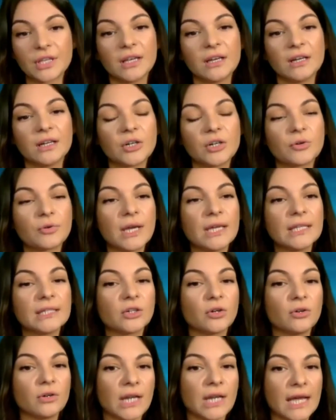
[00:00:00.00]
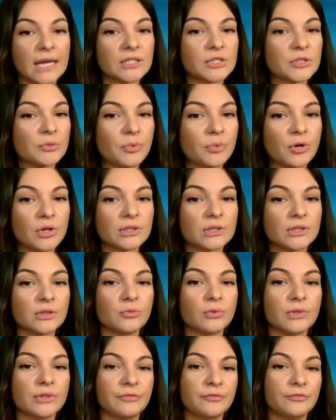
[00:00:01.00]
a great online support
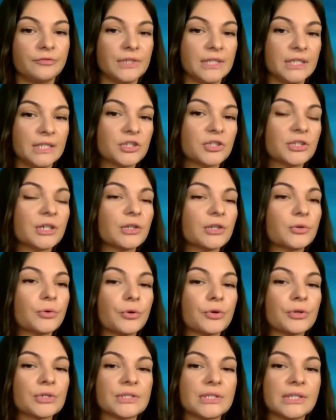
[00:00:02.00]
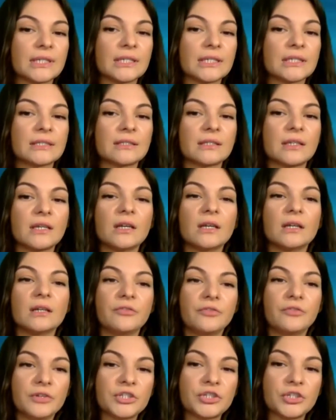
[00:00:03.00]
with digital courses,
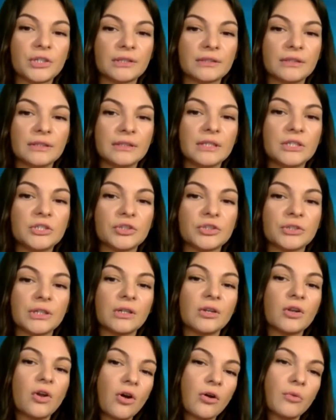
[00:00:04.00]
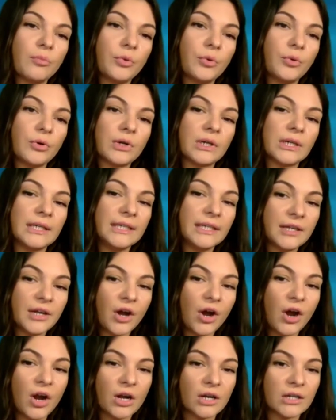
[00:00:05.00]
efficient digital logbook,
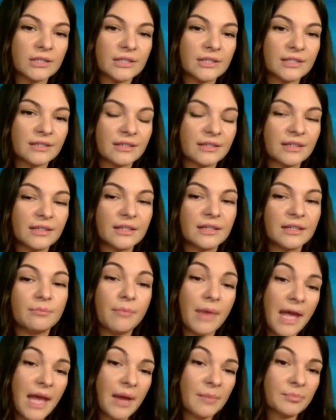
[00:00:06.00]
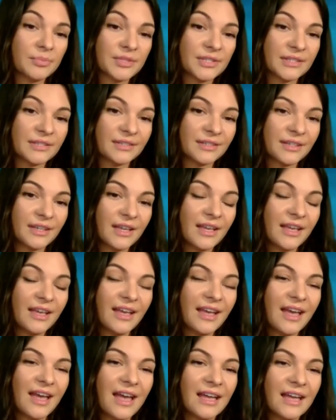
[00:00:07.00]
e-cards, maps,
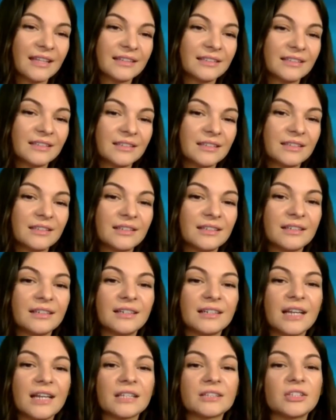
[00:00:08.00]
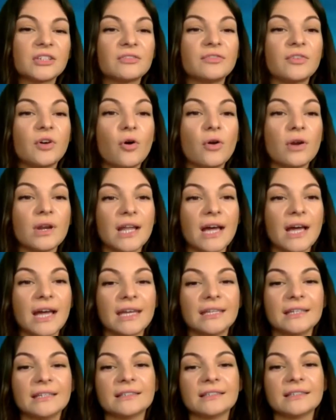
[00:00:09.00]
and a lot of
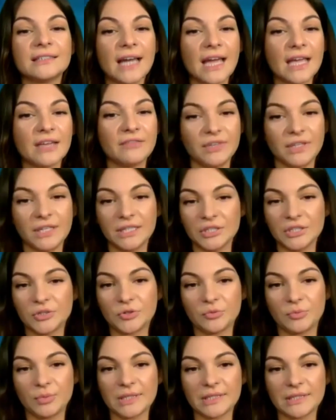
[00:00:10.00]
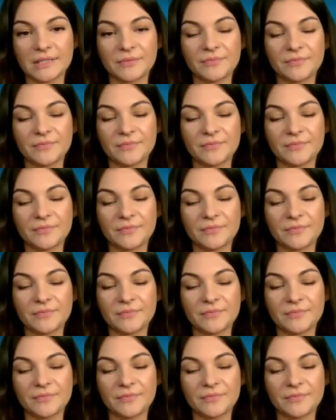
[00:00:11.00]
online diving instruments.